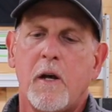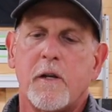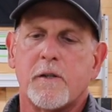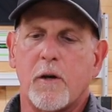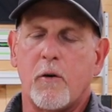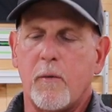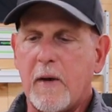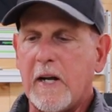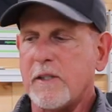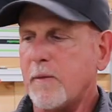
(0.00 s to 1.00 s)
So
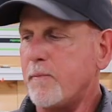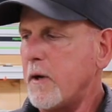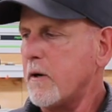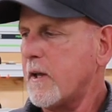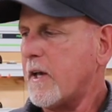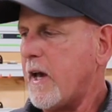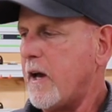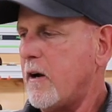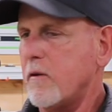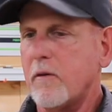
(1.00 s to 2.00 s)
imagine building
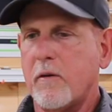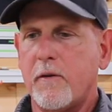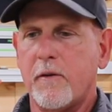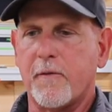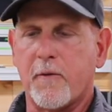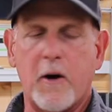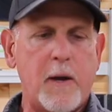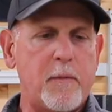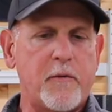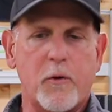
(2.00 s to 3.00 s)
out the
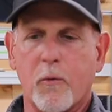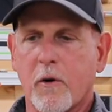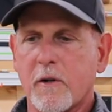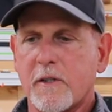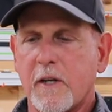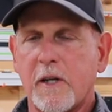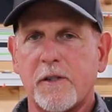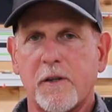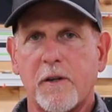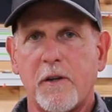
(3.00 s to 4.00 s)
frame of your
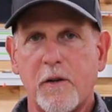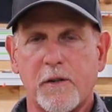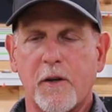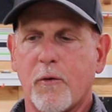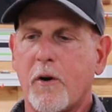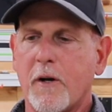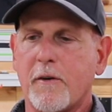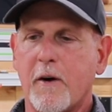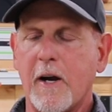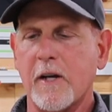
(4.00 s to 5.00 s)
workstation using quad
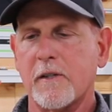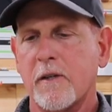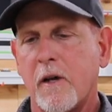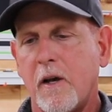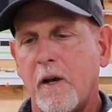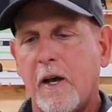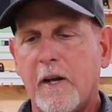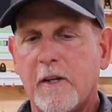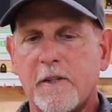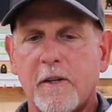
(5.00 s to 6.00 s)
tracks,
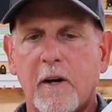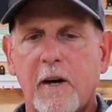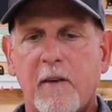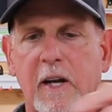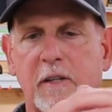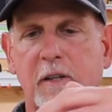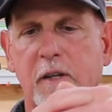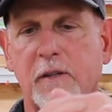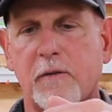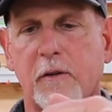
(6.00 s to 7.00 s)
and you still have
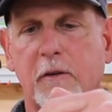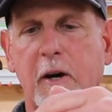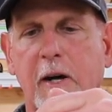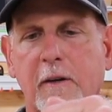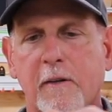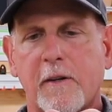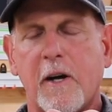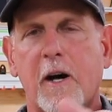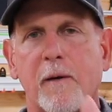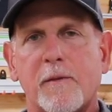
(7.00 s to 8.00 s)
access to a track on the
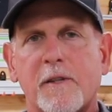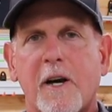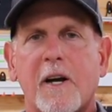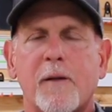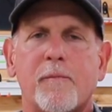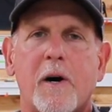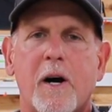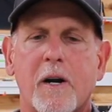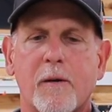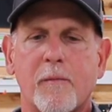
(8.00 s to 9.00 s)
top, side, and
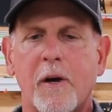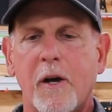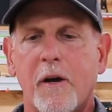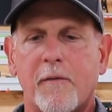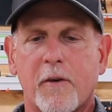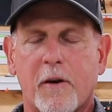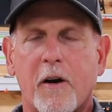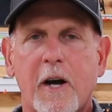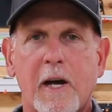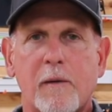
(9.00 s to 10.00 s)
bottom for
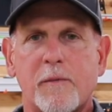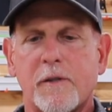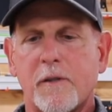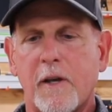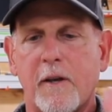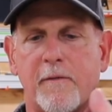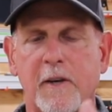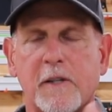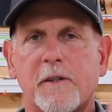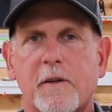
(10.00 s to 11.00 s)
clamps and
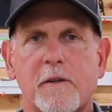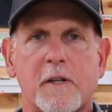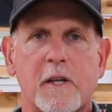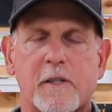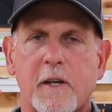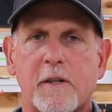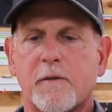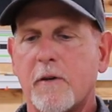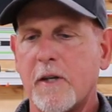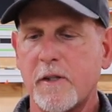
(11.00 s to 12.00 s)
fixtures and
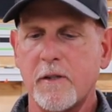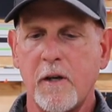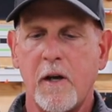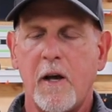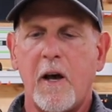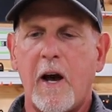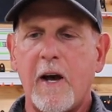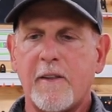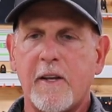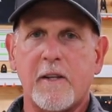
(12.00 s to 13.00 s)
accessories.
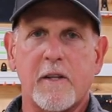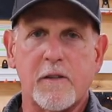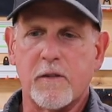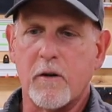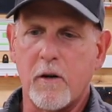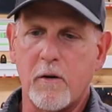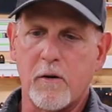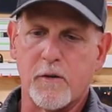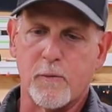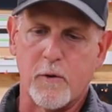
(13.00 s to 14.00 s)
I think this
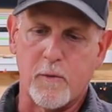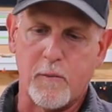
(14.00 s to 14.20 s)
alone is one of the